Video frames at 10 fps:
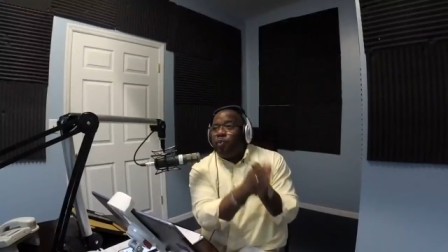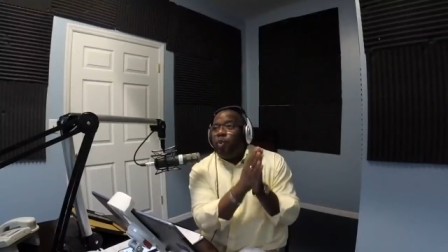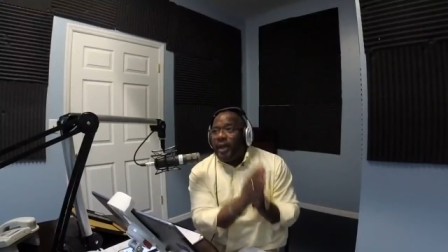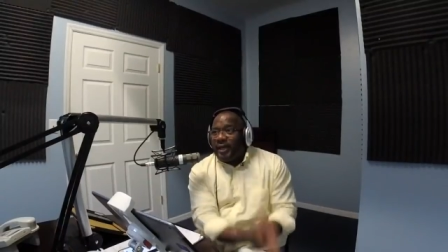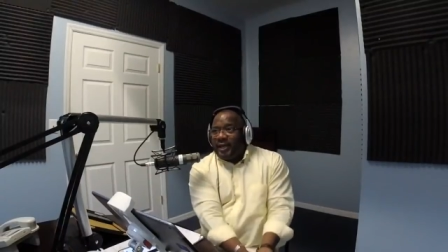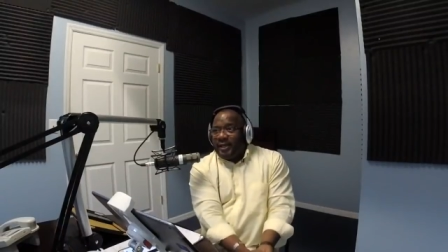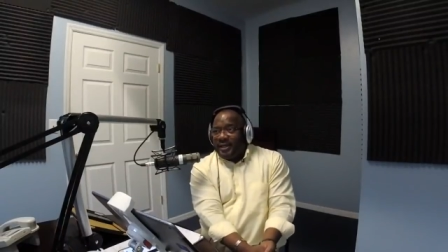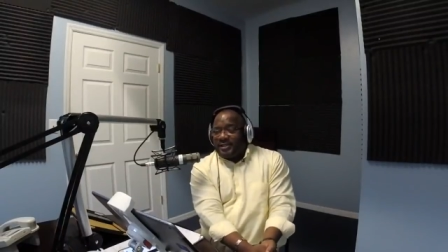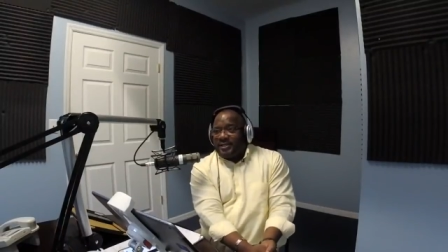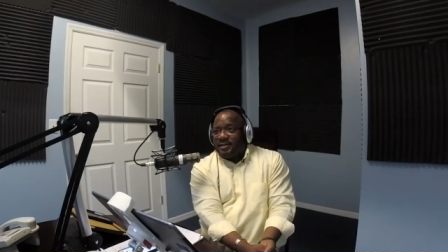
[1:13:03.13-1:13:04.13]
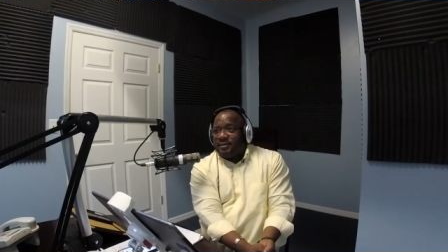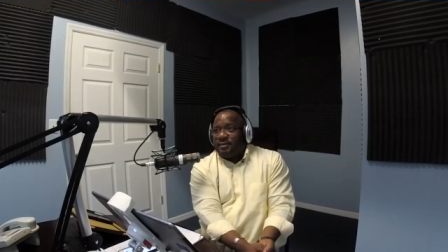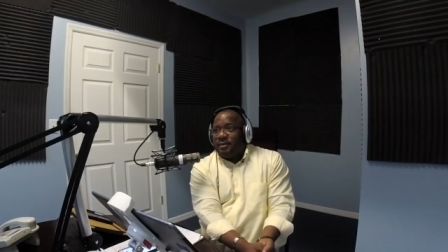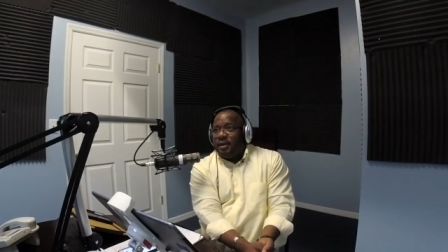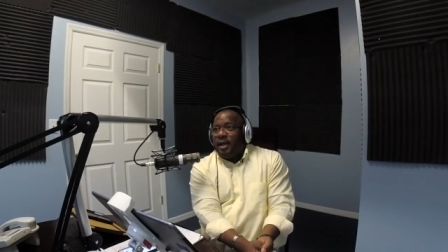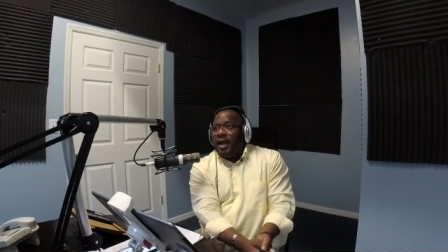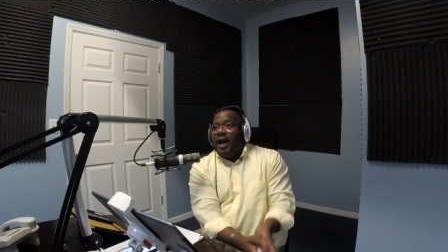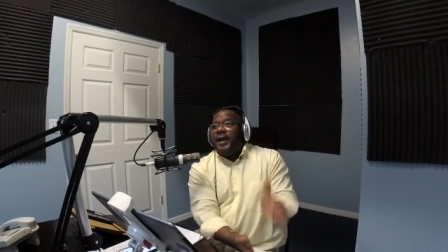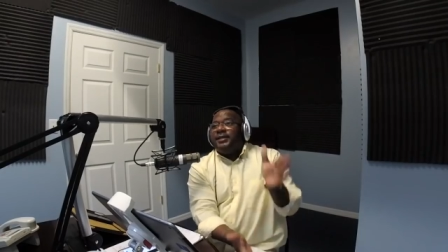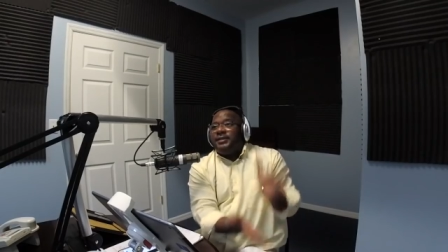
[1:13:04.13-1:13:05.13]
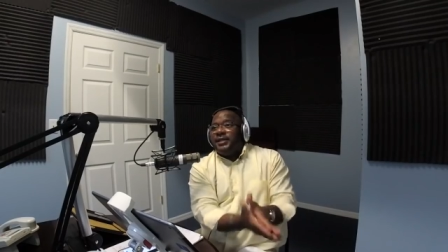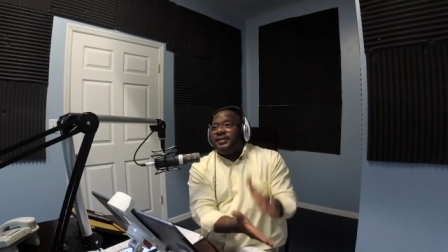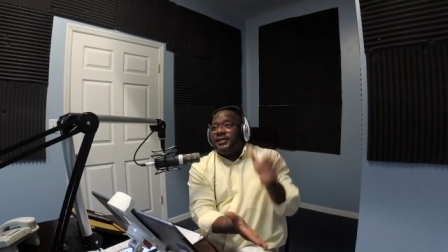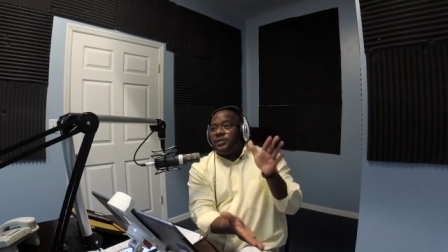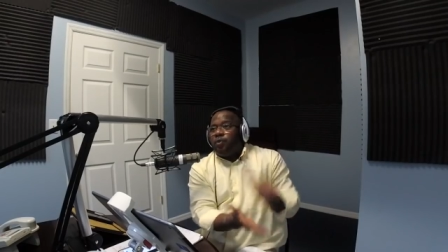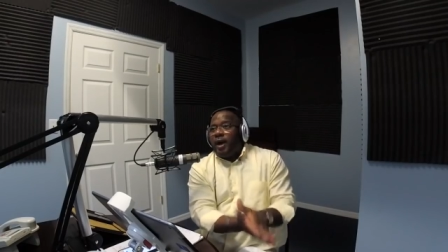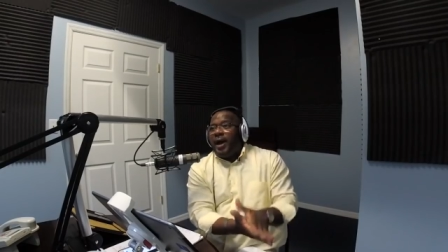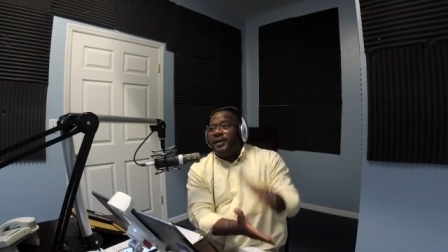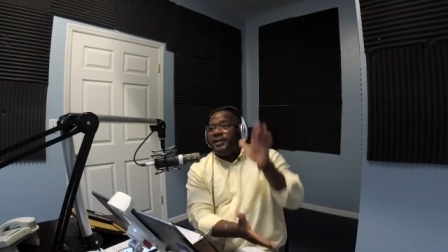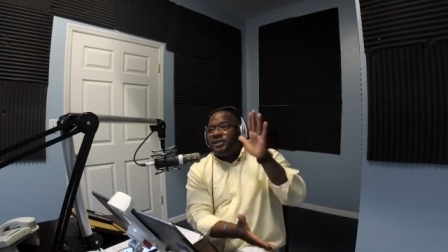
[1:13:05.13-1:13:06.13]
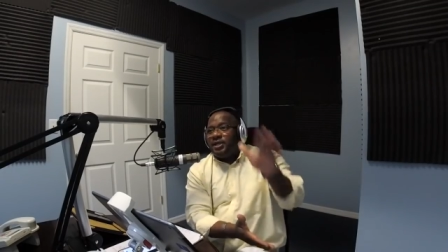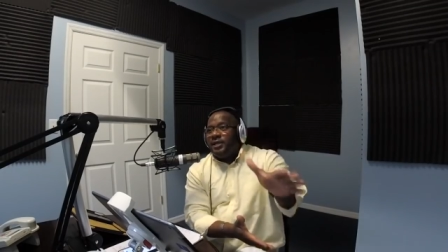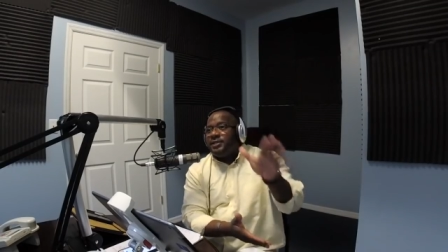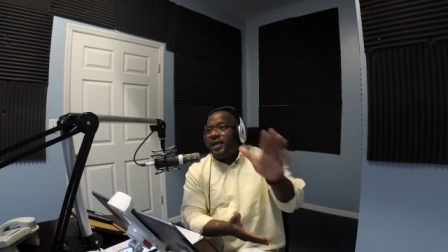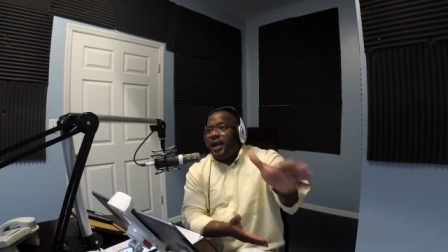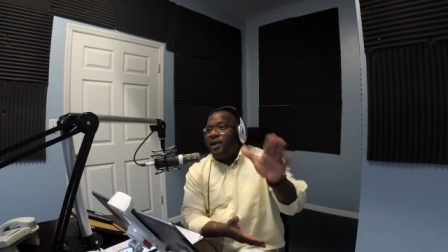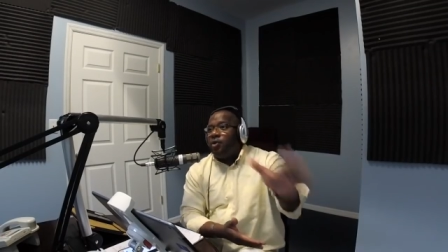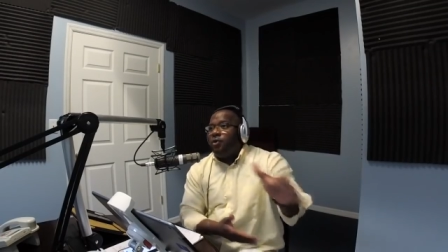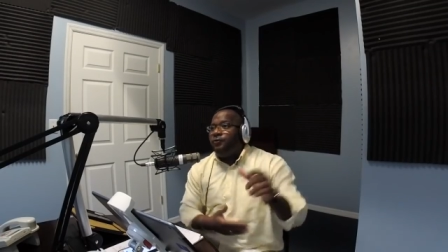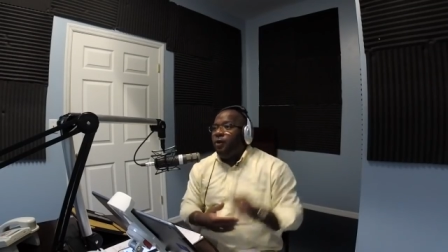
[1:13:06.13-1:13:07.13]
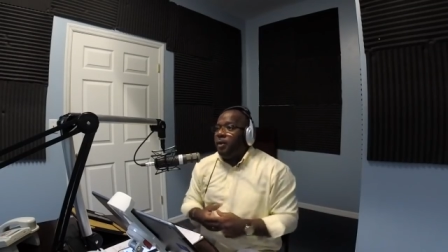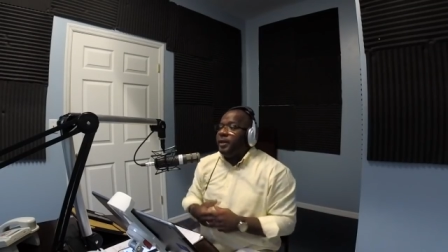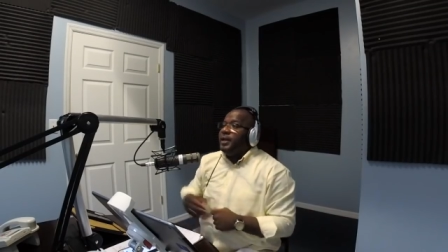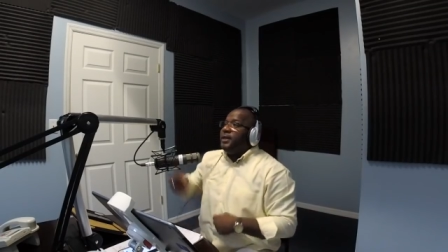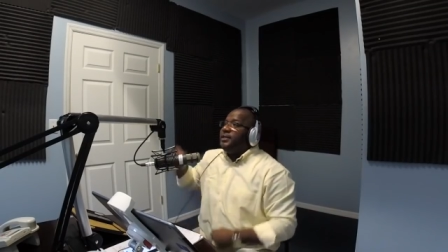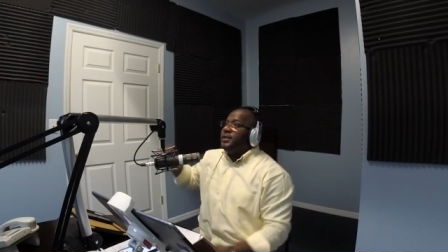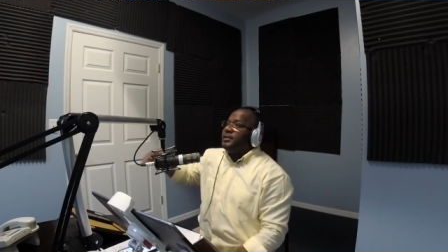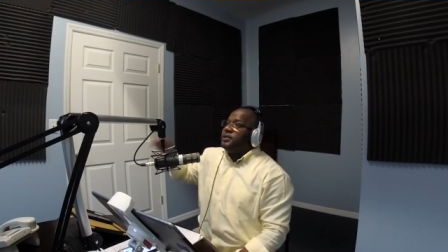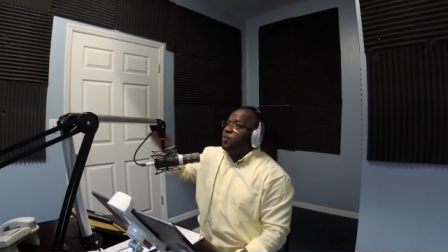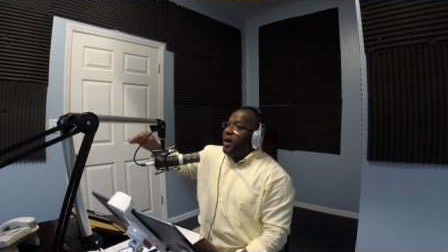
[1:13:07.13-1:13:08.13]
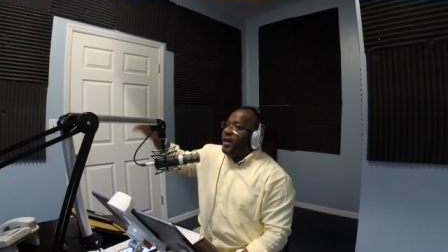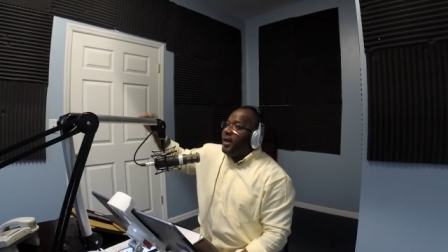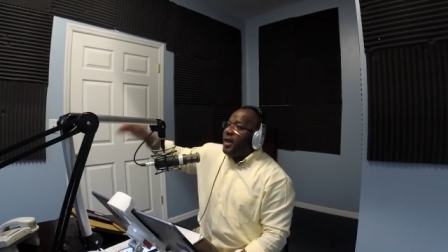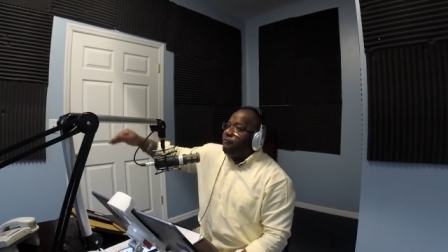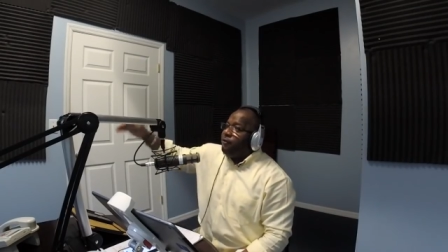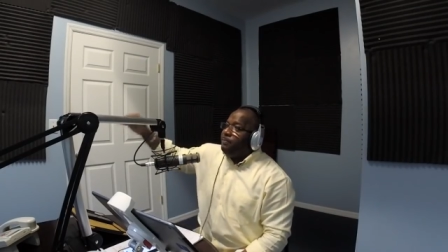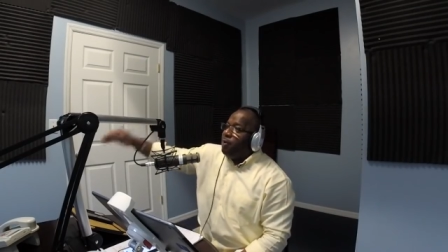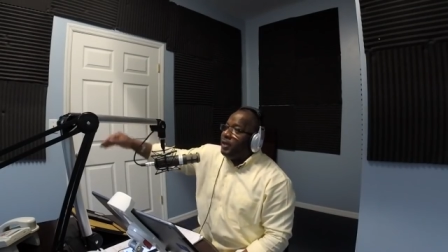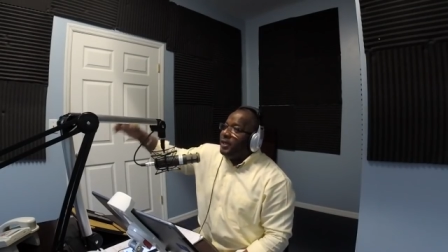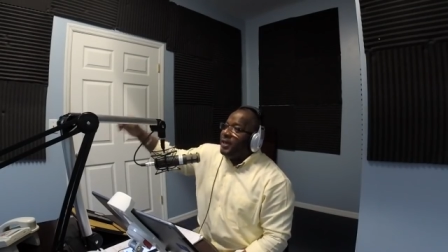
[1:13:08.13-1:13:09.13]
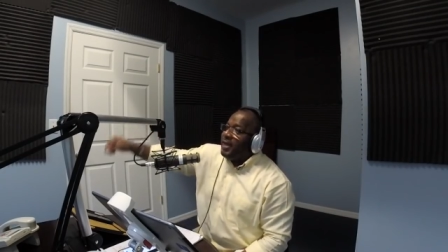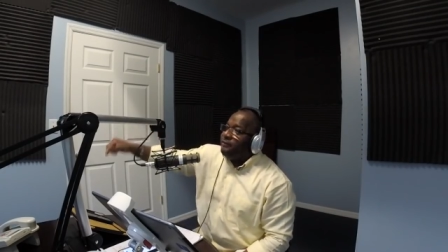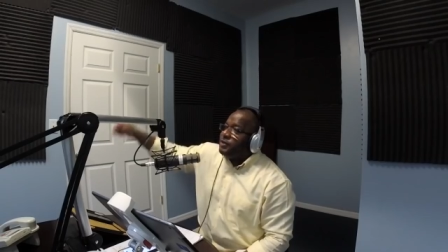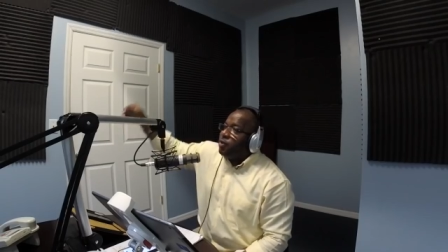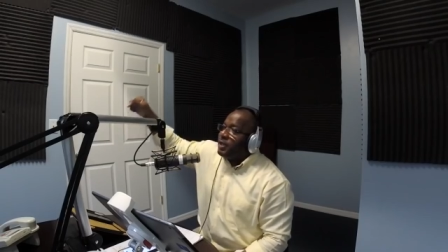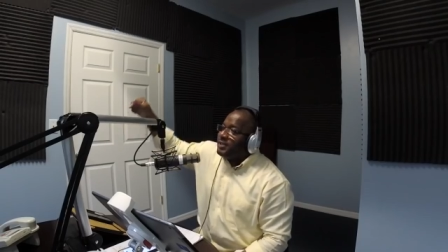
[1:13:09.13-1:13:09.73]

wickedness. And this is why the church can't go forward. This is why everybody' life is on a